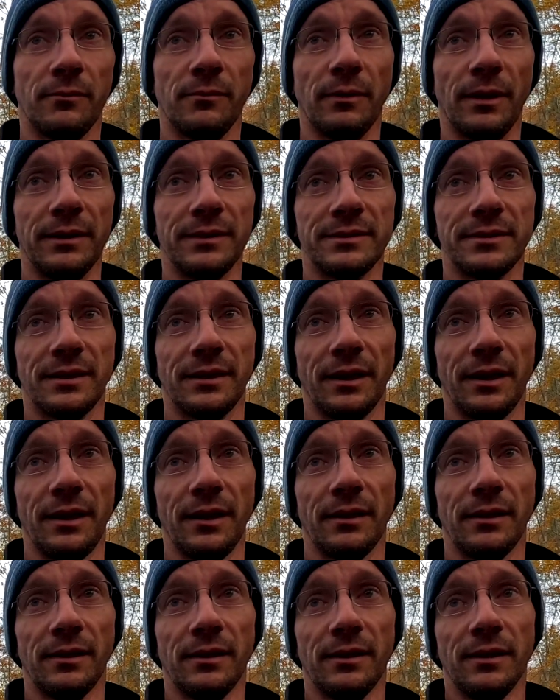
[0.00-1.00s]
Wednesday
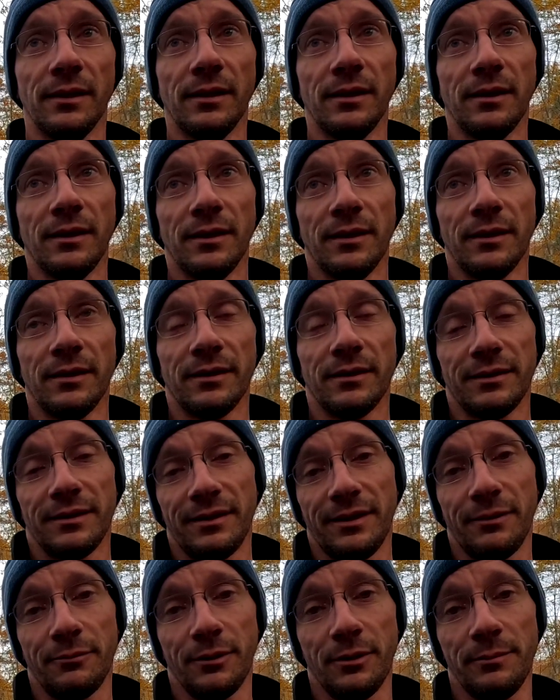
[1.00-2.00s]
night.
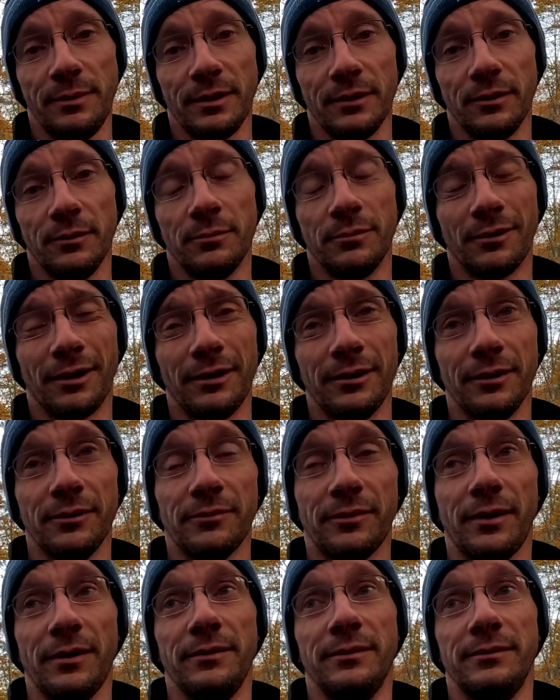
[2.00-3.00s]
It would have been a little brighter
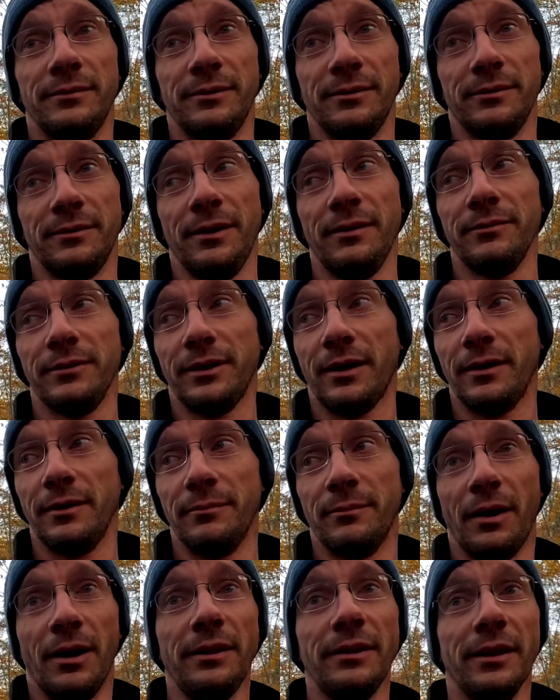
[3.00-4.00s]
if I'd, even caught it
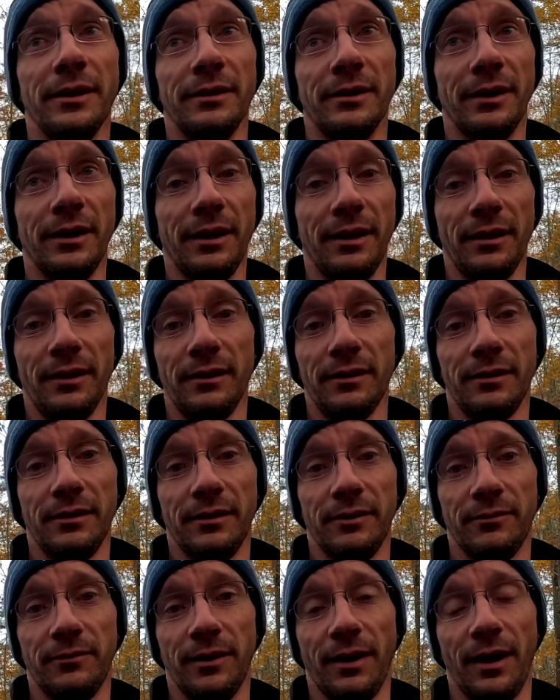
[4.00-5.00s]
Monday night,
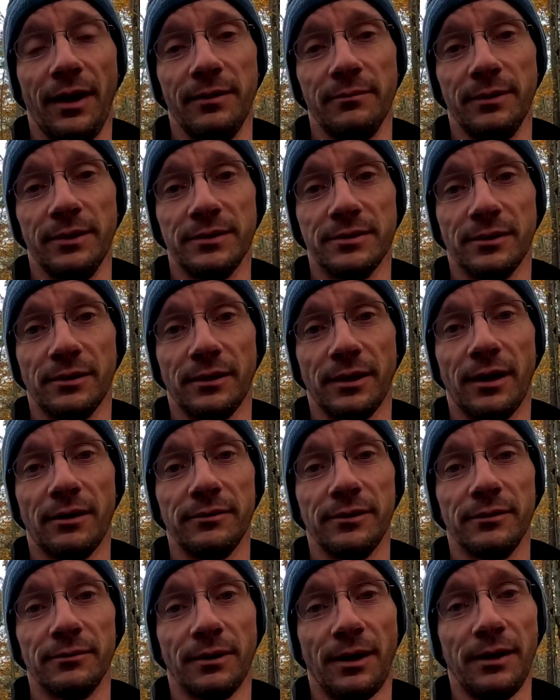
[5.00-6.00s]
if it hadn't been so
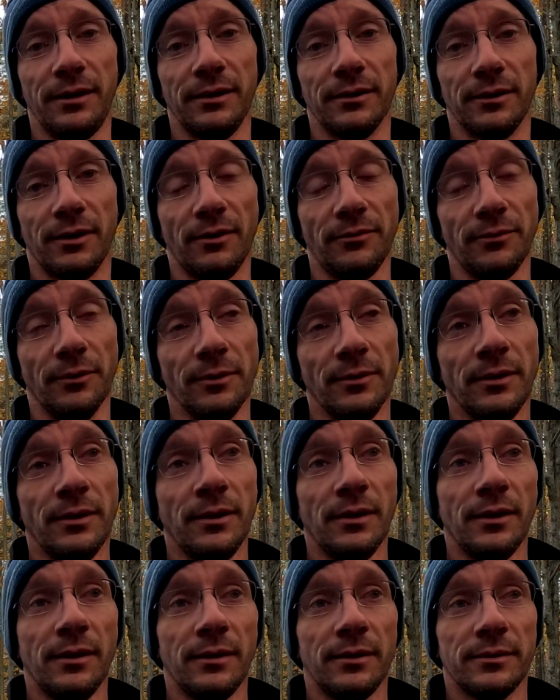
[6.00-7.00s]
cloudy and rainy and awful.
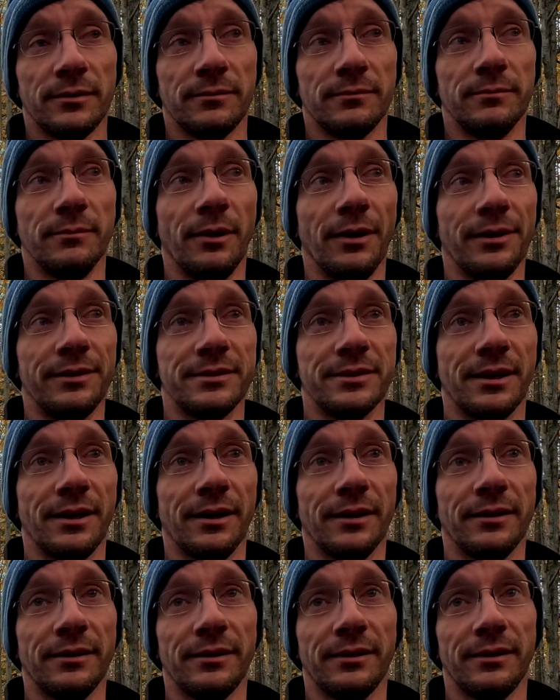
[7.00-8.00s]
But
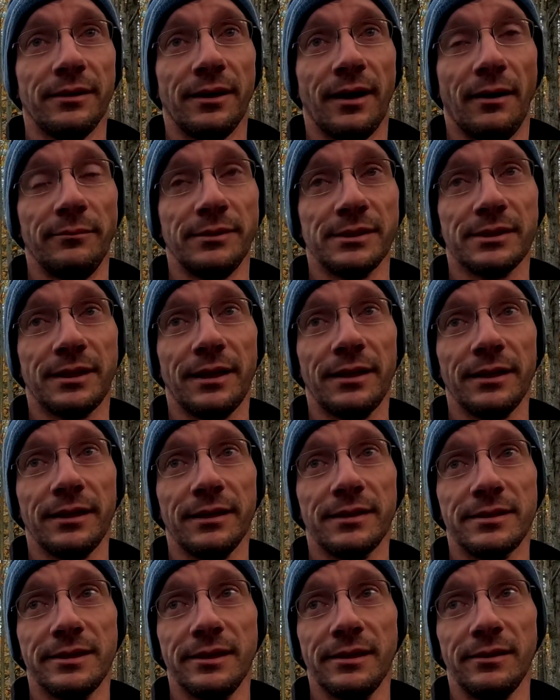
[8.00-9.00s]
I'm just glad I
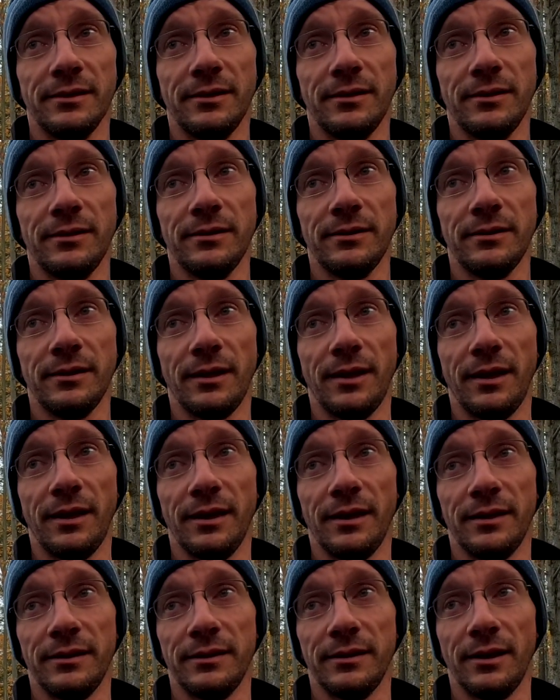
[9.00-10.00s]
could see it,
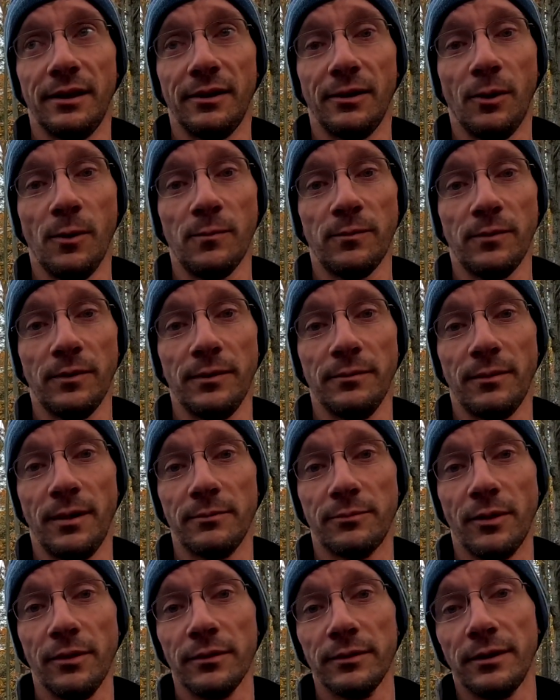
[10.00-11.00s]
and hopefully my
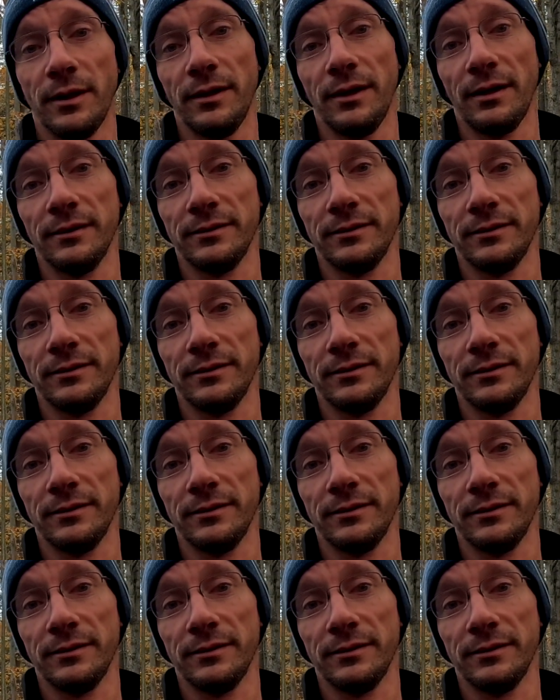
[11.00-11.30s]
brother got